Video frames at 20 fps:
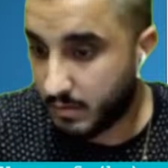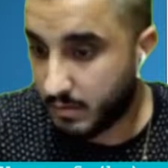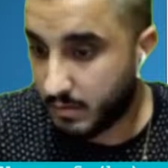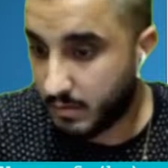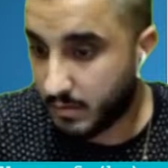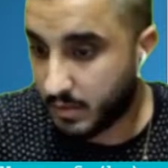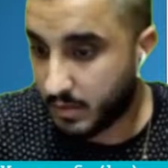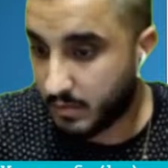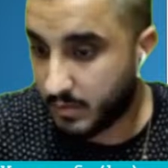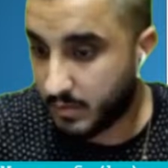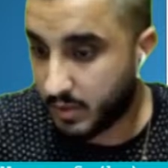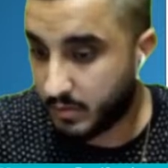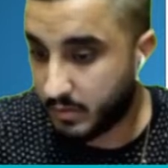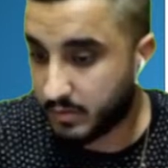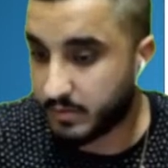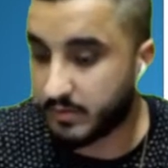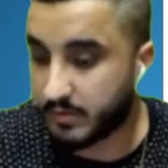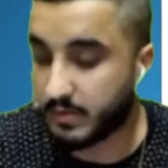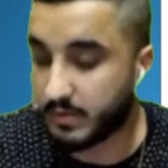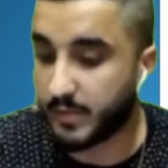The
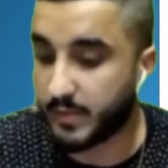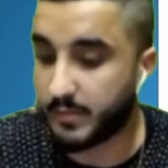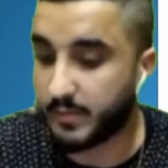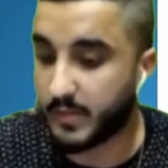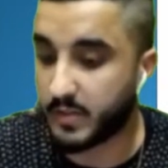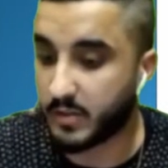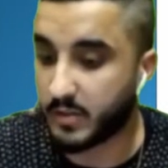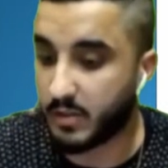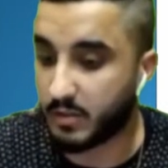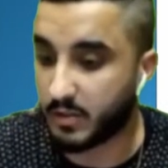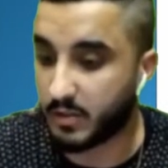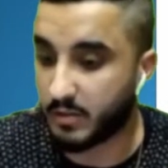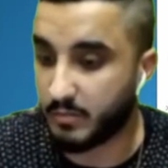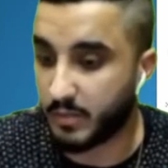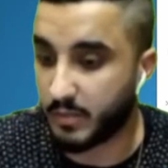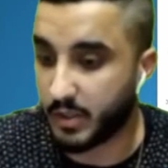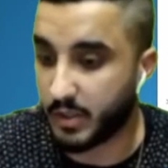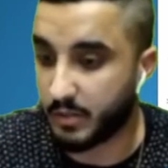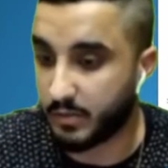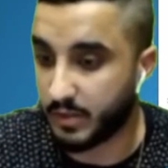components? Yep, it's called
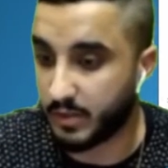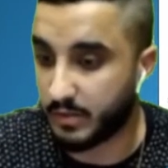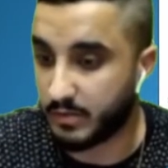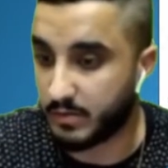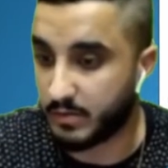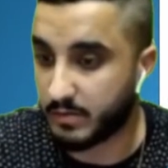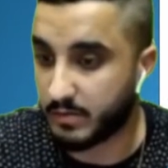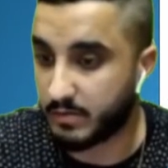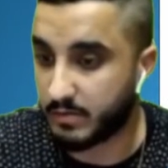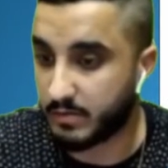components.